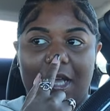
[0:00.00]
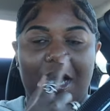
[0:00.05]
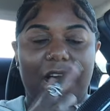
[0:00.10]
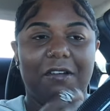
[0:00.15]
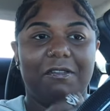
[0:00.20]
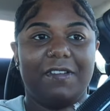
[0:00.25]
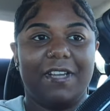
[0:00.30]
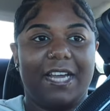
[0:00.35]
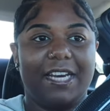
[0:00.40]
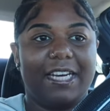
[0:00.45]

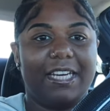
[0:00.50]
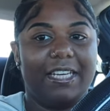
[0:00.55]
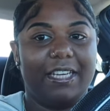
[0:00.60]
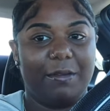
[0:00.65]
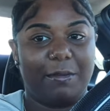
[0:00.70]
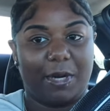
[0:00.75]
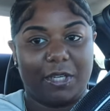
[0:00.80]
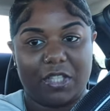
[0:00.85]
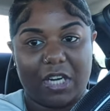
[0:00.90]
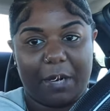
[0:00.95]
Hopefully I didn't
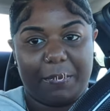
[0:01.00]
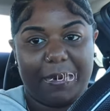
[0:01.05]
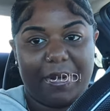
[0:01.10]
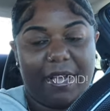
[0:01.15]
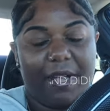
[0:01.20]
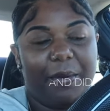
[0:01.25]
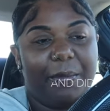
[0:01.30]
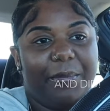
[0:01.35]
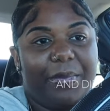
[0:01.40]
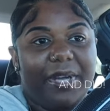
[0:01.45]
leave my
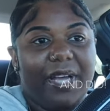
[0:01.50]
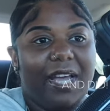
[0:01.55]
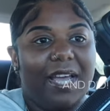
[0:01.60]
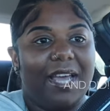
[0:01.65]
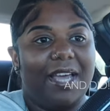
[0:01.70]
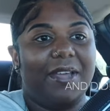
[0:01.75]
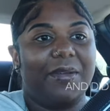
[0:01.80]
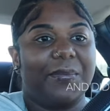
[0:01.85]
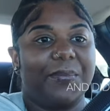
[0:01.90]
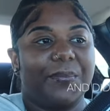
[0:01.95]
tripod,
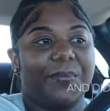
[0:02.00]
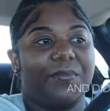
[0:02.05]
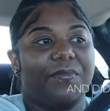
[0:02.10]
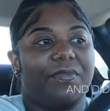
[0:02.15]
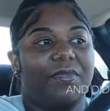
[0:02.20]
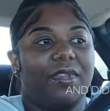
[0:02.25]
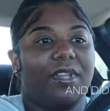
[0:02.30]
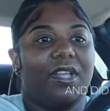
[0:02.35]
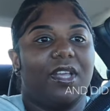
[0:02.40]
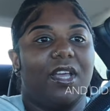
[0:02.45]
but
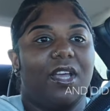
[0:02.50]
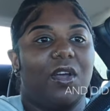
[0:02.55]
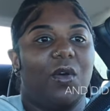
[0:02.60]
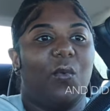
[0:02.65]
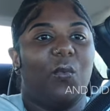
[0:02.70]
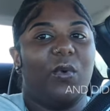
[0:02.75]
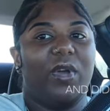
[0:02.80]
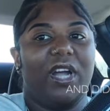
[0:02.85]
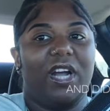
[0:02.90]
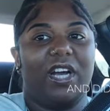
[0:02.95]

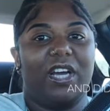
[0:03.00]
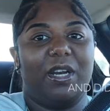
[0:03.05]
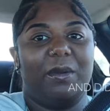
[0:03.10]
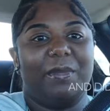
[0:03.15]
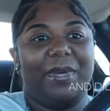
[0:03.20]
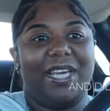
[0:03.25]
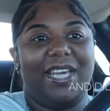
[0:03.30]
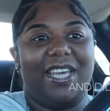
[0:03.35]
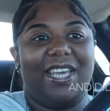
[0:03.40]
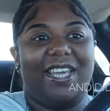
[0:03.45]
we are gonna
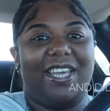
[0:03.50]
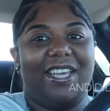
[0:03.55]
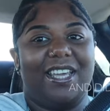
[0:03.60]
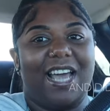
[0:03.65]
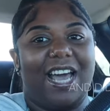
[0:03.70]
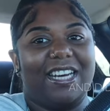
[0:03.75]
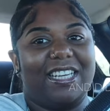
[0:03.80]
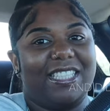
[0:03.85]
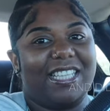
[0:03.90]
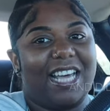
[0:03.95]
be,
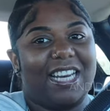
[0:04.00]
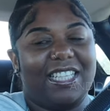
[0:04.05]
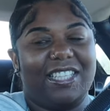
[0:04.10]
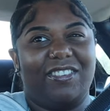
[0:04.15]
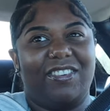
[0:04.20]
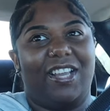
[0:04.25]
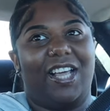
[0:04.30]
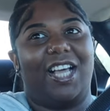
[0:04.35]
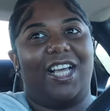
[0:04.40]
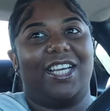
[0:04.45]
I decided to
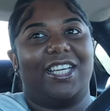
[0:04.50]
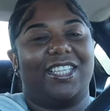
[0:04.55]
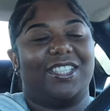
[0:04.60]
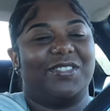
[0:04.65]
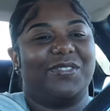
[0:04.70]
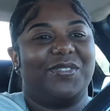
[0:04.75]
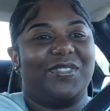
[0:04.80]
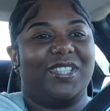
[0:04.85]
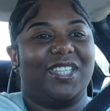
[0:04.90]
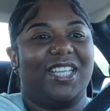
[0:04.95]
vlog.
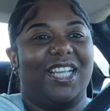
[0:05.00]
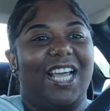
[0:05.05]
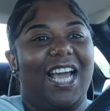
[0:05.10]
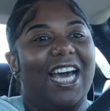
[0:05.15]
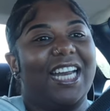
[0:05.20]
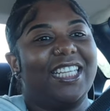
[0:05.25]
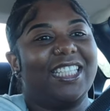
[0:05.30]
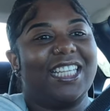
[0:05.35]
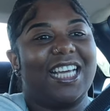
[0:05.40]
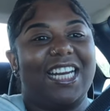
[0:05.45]

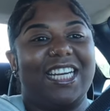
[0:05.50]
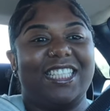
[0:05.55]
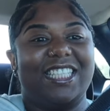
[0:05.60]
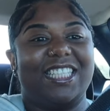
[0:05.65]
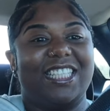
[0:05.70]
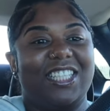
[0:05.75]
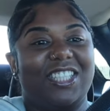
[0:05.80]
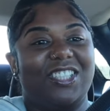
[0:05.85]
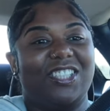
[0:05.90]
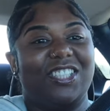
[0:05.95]
I decided
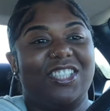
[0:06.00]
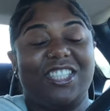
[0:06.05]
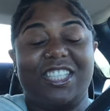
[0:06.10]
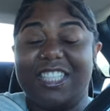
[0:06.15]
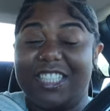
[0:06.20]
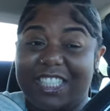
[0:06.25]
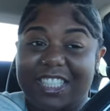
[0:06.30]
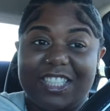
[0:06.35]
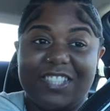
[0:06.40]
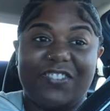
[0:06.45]
to, to
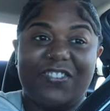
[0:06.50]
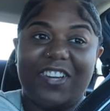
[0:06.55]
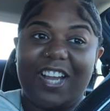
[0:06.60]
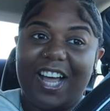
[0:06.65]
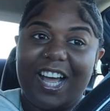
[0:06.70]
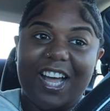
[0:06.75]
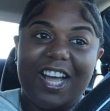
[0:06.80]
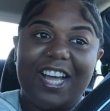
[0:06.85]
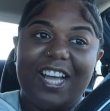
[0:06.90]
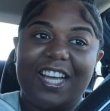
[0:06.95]
just
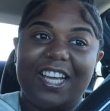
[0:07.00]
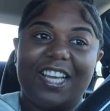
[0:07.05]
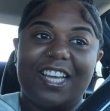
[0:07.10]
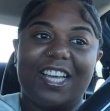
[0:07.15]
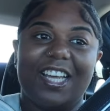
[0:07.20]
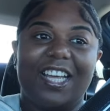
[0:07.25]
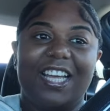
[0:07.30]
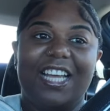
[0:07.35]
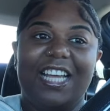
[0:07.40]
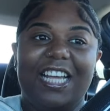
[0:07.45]
vlog
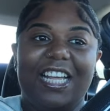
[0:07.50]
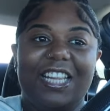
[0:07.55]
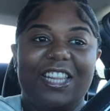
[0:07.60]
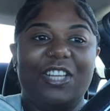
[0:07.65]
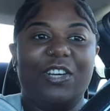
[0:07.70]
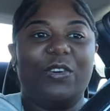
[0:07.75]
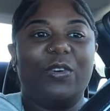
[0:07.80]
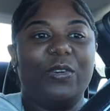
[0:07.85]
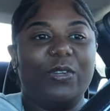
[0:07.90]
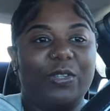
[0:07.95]

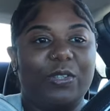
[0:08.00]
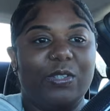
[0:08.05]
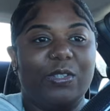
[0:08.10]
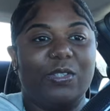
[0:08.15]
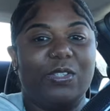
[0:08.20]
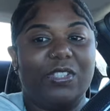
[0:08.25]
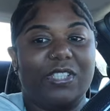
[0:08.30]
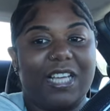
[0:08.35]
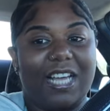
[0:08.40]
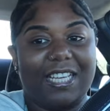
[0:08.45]
the
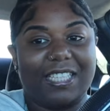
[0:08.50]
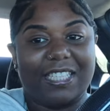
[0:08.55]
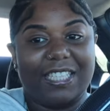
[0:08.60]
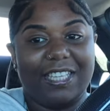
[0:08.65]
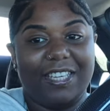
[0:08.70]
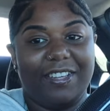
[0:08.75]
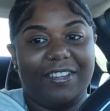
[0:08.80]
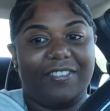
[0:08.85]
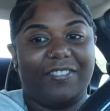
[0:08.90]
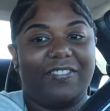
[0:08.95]
cruise as
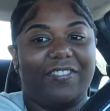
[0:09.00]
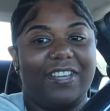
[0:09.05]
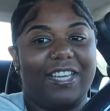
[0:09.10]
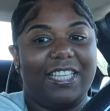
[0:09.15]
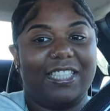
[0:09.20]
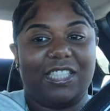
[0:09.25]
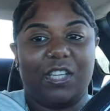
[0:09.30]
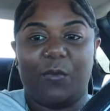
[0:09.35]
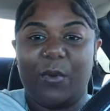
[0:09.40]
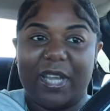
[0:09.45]
if
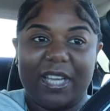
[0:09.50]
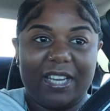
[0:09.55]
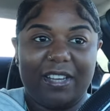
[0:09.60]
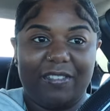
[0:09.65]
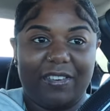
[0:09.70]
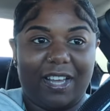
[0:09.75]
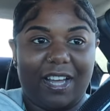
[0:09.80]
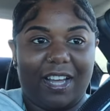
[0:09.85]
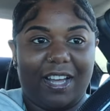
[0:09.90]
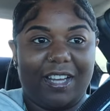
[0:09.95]
it's a weekly
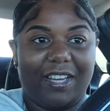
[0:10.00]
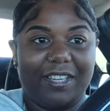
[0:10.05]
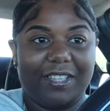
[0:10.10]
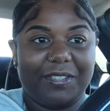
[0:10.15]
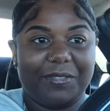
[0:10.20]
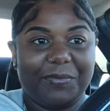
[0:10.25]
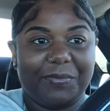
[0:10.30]
vlog.